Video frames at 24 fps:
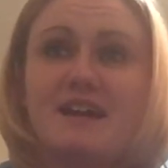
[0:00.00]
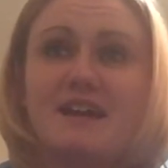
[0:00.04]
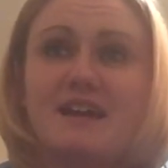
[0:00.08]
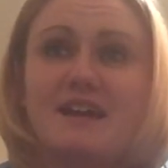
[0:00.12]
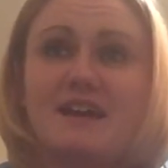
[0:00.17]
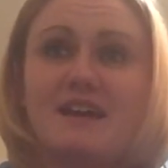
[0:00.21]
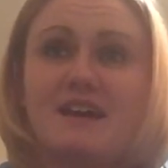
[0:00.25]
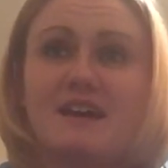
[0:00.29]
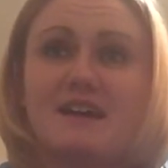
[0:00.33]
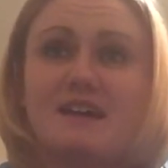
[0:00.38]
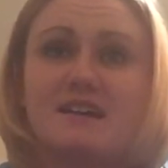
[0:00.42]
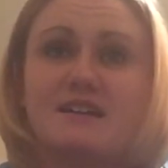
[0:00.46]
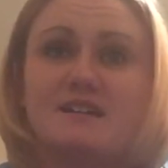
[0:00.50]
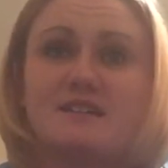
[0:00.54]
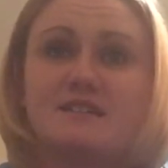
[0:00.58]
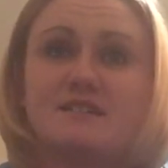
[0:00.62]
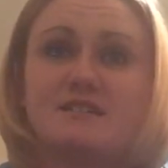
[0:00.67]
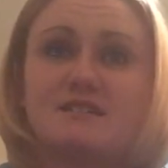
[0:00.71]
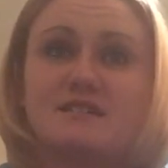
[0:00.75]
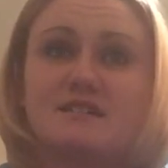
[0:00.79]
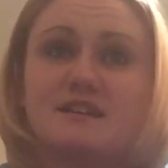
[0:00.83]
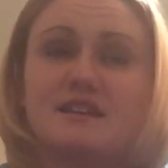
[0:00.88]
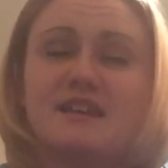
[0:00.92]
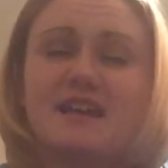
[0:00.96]

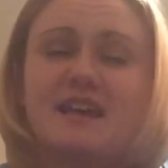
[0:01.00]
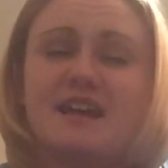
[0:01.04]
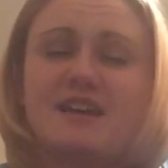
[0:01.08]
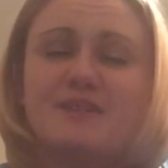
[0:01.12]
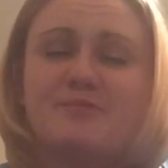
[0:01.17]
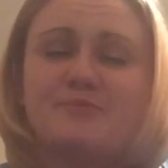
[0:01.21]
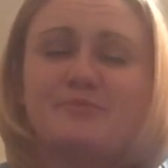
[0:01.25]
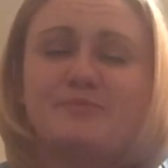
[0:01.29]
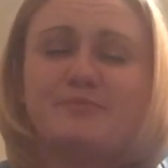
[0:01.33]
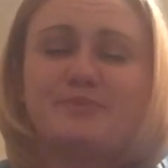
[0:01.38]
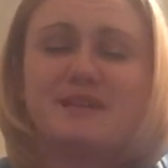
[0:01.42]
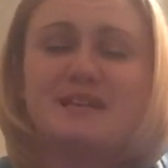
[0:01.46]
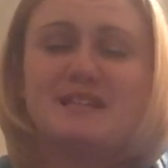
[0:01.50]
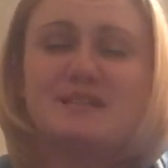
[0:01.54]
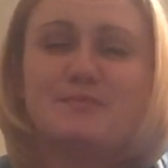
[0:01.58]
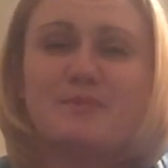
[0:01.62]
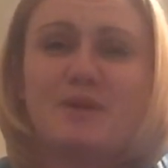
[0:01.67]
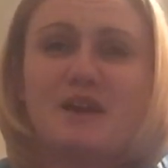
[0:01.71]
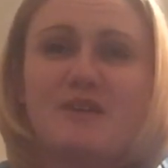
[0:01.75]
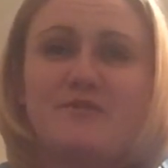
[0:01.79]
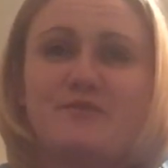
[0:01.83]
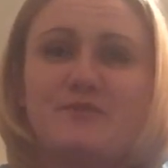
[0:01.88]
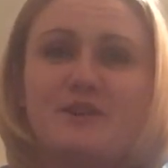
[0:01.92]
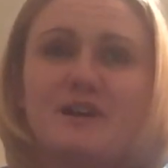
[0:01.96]
And again, please
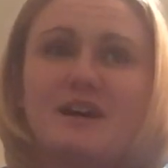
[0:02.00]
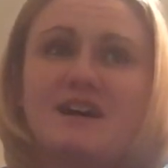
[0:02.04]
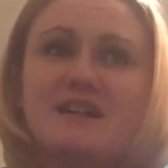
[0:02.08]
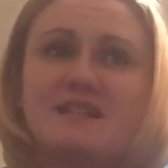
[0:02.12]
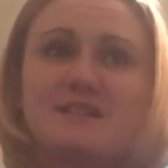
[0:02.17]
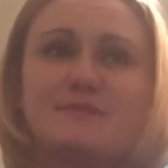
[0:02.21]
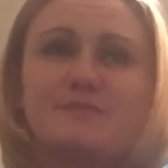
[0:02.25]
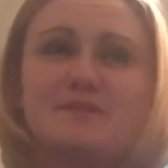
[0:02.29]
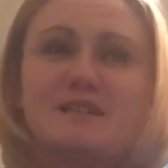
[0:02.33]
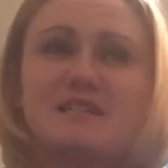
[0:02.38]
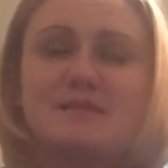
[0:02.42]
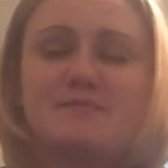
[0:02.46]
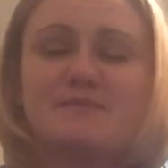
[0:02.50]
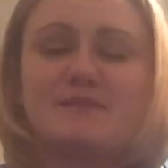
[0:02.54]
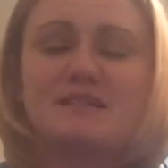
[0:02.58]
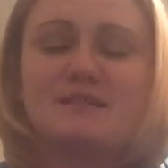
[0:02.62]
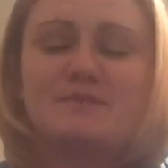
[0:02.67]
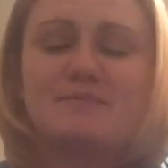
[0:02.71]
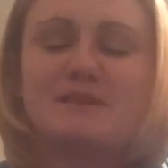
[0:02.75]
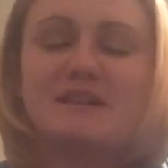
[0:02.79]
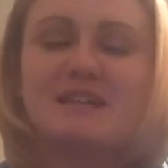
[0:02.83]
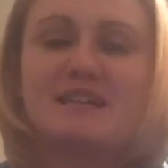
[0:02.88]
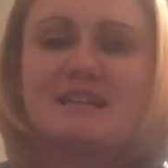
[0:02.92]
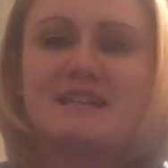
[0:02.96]
pray for us. Please, please,
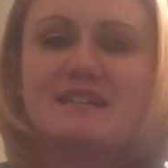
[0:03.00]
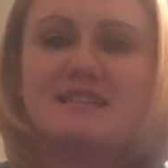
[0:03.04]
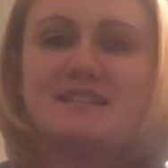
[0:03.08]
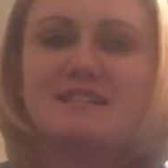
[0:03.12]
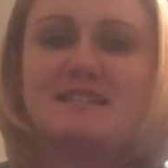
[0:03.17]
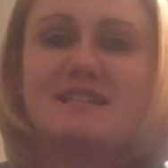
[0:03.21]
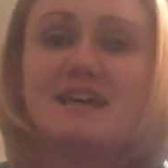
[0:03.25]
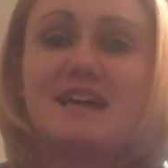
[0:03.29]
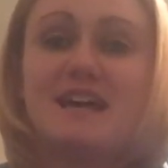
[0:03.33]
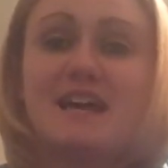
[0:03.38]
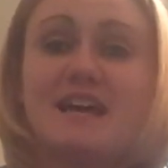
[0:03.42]
please.